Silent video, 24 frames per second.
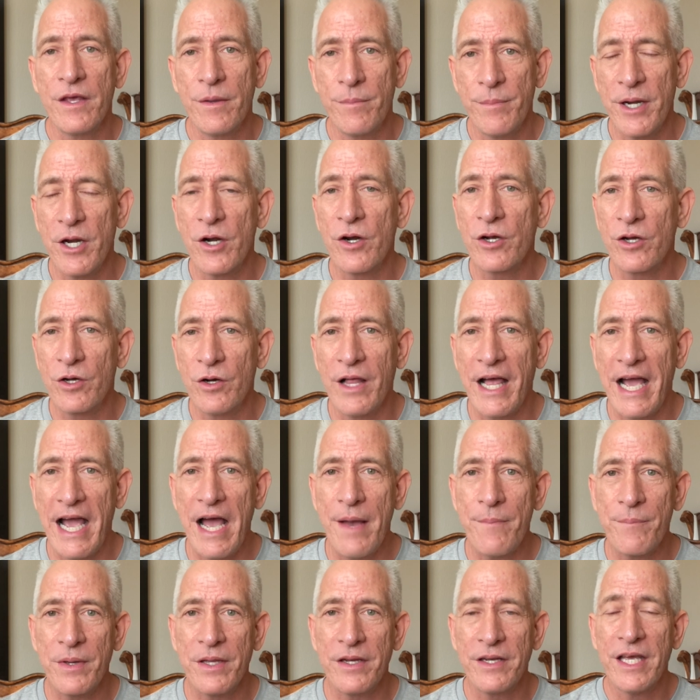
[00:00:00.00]
the miracle
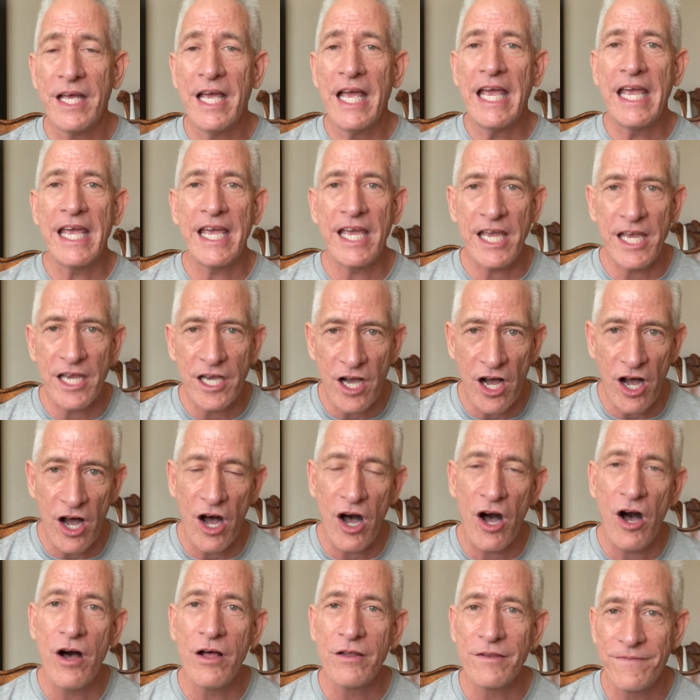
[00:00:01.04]
happened. He
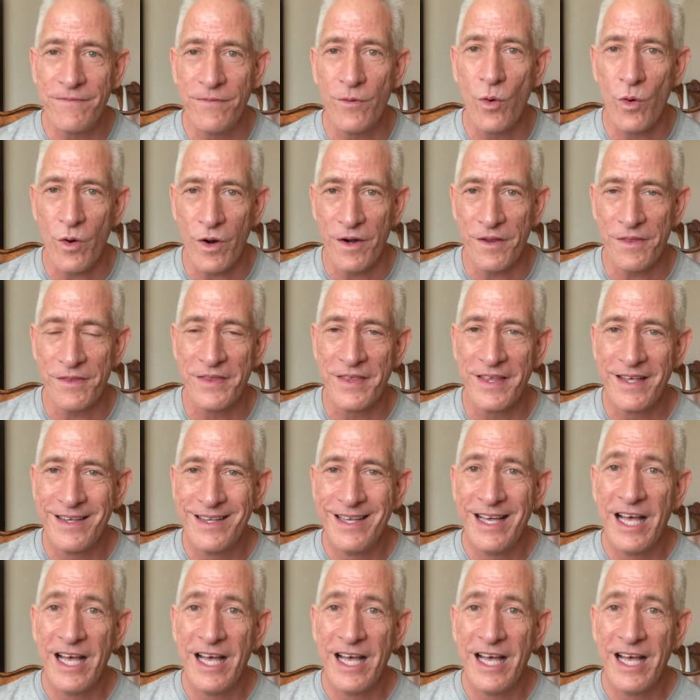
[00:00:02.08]
called forth.